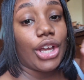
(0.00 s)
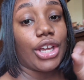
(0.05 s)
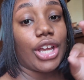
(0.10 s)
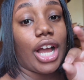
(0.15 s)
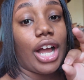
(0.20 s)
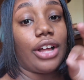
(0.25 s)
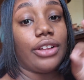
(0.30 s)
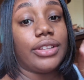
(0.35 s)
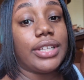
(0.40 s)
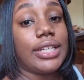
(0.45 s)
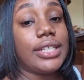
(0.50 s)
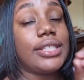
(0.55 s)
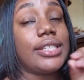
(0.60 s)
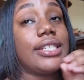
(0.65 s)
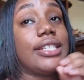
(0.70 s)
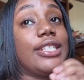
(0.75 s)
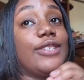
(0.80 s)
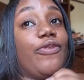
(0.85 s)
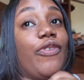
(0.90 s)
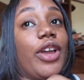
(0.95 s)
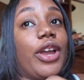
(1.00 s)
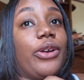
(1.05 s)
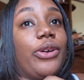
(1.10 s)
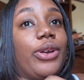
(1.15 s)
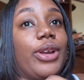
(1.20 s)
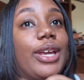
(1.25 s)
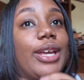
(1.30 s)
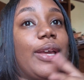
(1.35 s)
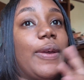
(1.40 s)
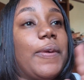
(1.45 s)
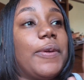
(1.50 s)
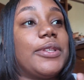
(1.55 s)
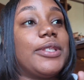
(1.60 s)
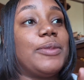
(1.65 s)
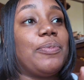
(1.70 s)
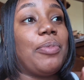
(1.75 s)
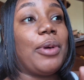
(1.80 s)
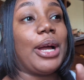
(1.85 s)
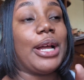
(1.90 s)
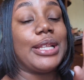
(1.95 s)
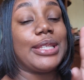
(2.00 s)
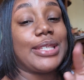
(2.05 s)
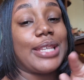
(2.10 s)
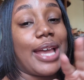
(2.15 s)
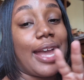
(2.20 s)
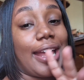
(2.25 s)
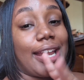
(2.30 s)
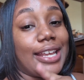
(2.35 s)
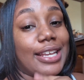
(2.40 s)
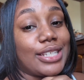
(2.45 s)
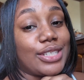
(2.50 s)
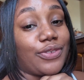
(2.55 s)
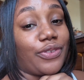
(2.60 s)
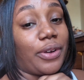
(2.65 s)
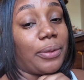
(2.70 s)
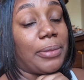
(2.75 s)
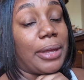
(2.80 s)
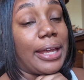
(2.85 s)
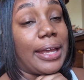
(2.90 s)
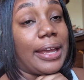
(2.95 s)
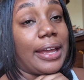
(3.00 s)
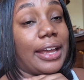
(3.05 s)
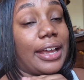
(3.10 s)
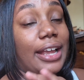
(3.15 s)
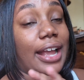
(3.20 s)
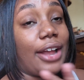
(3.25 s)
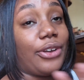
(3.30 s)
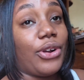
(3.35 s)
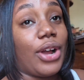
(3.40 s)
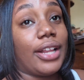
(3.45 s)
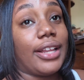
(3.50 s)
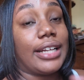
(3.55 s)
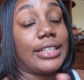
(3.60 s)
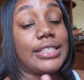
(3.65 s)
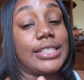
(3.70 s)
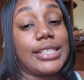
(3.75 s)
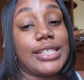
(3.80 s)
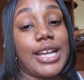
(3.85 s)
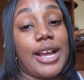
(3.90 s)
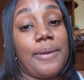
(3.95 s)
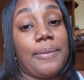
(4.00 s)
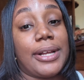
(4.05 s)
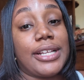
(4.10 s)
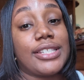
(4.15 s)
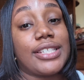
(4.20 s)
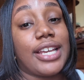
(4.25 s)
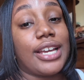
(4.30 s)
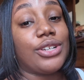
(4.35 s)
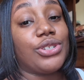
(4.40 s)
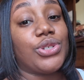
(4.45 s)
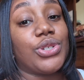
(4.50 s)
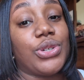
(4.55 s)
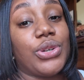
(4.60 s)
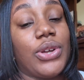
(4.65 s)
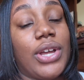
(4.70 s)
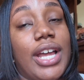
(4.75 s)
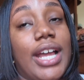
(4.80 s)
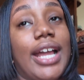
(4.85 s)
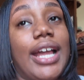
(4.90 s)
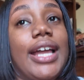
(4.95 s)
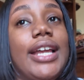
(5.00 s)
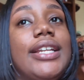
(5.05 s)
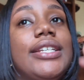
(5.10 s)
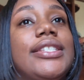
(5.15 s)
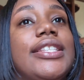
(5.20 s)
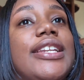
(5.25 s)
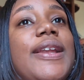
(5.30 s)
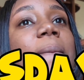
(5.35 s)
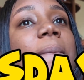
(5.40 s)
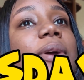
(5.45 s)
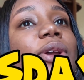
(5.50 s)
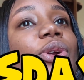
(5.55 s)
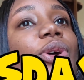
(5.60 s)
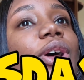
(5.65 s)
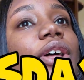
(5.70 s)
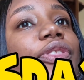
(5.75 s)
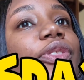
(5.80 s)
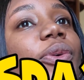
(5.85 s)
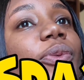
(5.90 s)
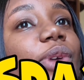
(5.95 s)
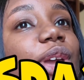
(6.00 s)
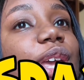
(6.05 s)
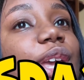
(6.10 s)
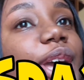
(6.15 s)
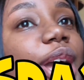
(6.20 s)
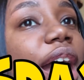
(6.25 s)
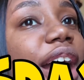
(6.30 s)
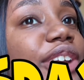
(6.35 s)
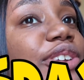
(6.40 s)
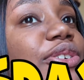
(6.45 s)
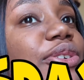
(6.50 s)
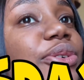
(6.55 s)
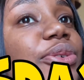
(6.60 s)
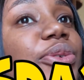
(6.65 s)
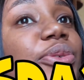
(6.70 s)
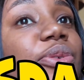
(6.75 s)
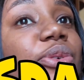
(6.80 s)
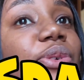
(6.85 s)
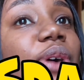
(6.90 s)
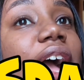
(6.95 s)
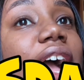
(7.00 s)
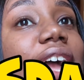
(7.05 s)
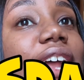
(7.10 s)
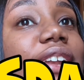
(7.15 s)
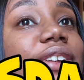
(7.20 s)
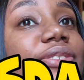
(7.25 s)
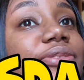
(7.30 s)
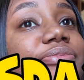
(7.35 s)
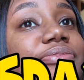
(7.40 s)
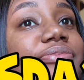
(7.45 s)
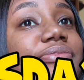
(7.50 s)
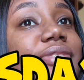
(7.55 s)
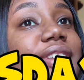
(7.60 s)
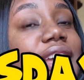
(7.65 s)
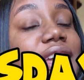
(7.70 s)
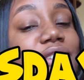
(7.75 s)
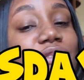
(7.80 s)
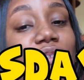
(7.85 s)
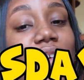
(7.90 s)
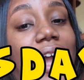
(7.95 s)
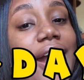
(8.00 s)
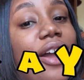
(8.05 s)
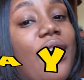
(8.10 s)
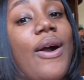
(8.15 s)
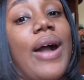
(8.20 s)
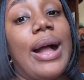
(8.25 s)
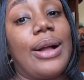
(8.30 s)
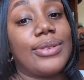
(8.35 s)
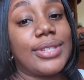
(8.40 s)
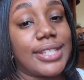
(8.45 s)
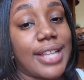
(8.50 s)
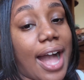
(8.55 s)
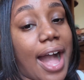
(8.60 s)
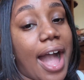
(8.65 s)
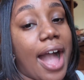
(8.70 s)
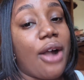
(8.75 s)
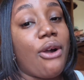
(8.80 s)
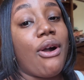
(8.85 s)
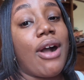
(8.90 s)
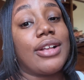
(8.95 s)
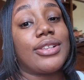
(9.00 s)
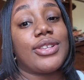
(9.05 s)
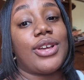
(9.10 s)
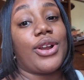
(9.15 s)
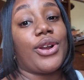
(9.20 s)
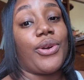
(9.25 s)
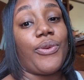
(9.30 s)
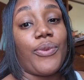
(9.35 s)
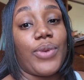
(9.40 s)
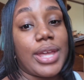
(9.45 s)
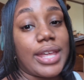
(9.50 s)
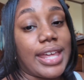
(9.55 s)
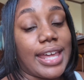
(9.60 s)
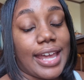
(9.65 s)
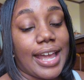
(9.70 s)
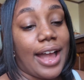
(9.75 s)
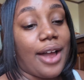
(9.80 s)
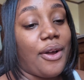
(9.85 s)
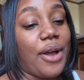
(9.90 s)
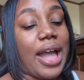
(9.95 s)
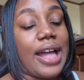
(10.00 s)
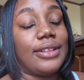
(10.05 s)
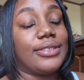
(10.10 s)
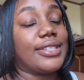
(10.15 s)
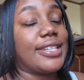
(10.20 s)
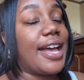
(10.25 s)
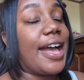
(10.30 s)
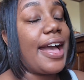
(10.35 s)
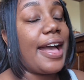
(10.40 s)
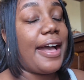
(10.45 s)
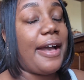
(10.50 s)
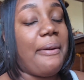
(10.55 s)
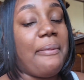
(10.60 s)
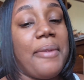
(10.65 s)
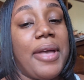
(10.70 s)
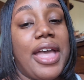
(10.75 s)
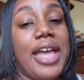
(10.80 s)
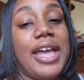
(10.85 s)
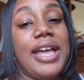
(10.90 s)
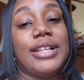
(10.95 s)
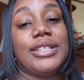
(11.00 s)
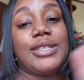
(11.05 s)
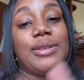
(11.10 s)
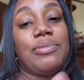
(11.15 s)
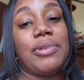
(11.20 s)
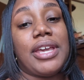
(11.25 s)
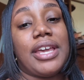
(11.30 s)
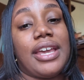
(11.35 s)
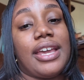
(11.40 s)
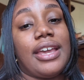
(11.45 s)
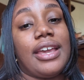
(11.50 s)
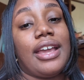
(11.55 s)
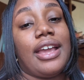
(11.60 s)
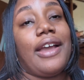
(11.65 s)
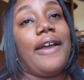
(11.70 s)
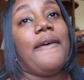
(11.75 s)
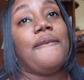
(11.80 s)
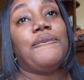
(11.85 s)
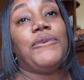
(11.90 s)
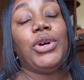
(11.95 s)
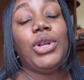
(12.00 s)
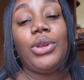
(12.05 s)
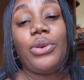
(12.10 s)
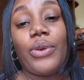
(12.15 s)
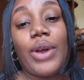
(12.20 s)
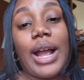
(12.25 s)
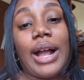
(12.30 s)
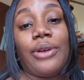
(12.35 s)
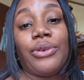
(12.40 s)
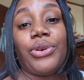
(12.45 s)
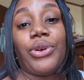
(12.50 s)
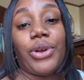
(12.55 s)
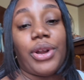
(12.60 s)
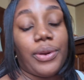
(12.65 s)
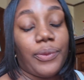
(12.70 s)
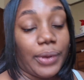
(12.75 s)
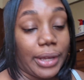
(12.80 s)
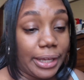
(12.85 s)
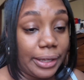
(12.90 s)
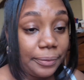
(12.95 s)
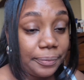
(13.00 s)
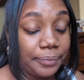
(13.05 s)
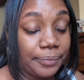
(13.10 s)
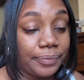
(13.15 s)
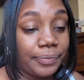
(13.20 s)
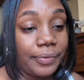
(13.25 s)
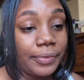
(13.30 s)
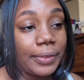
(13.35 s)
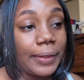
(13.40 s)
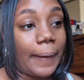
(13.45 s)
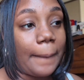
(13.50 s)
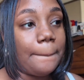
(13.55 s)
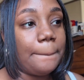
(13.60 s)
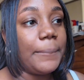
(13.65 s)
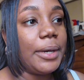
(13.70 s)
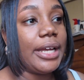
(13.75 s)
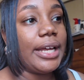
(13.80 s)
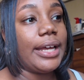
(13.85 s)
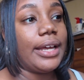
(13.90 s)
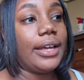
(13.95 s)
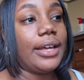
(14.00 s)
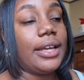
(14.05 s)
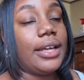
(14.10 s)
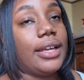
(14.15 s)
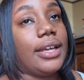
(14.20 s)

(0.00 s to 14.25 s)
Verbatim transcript: y'all this is very spontaneous for me y'all know i like to stay on my schedule it is in the middle of the week i do i if i go outside i go outside on the weekend i don't have time to be fooling around during the week but